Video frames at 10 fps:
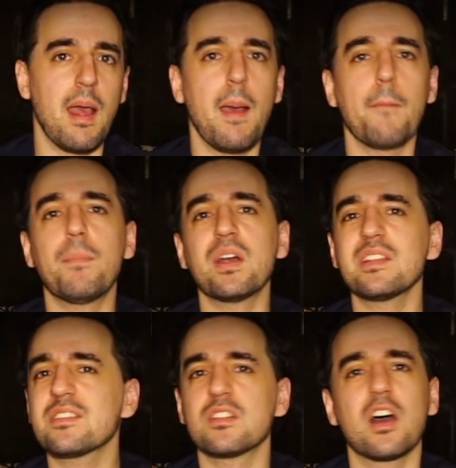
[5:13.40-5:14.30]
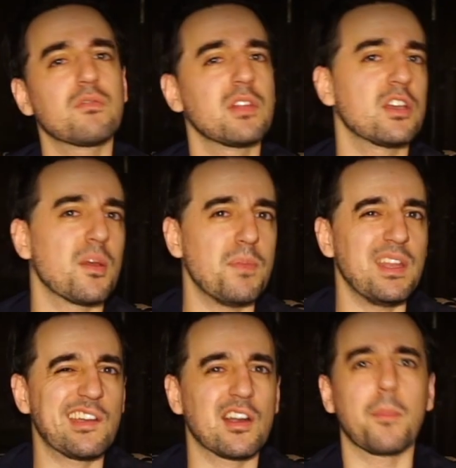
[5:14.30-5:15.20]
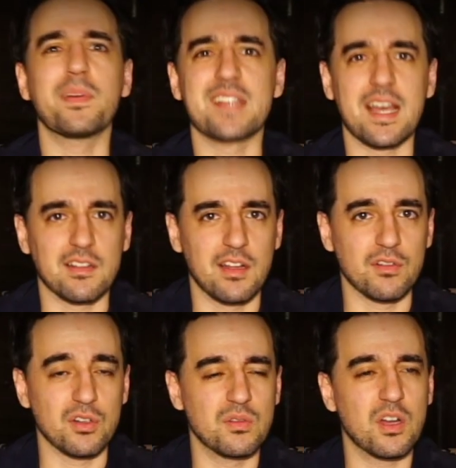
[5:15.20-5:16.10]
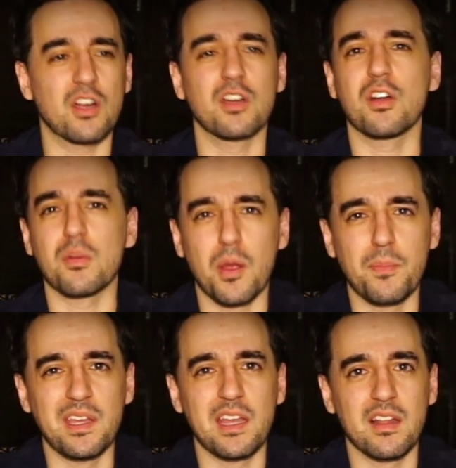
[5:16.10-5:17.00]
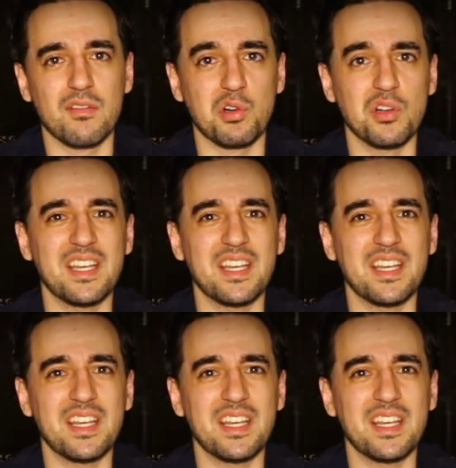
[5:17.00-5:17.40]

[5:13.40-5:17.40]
but it's not really competing on a Patek level or an Audemars Piguet level.